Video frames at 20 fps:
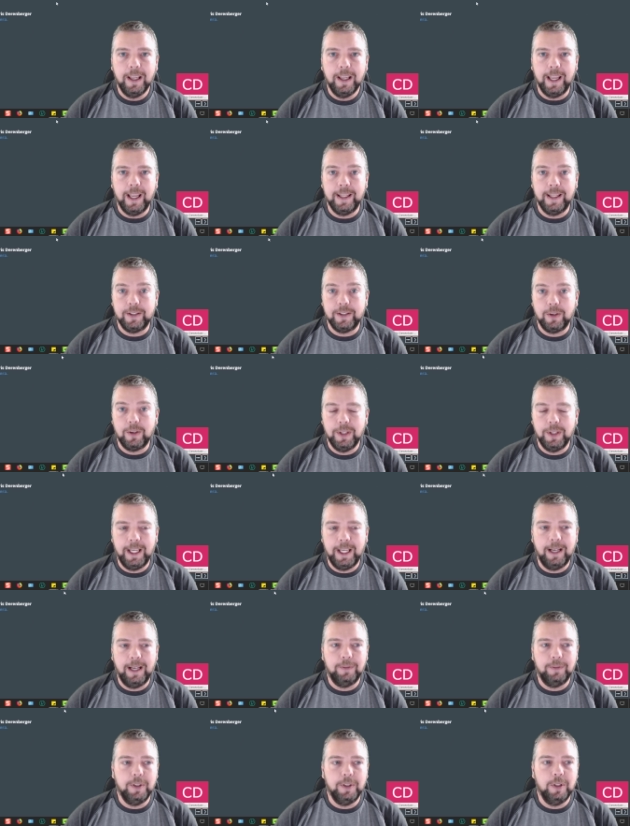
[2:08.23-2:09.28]
and that's all they
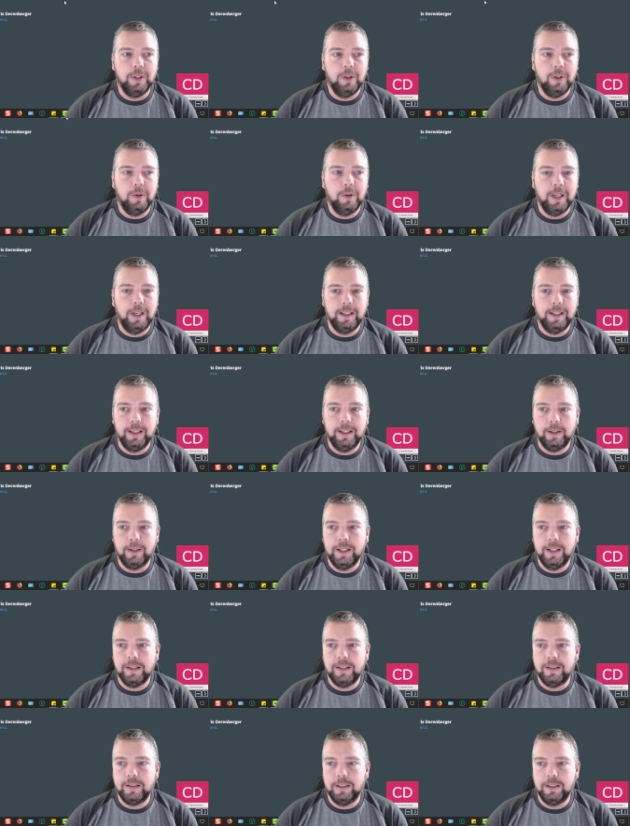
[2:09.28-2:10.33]
have to do, and then they're
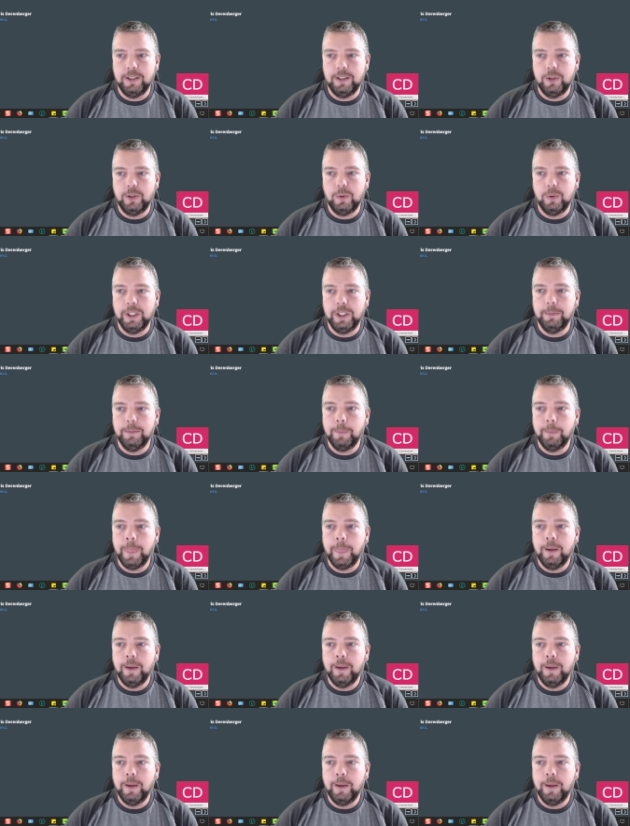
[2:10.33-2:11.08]
instantly joined.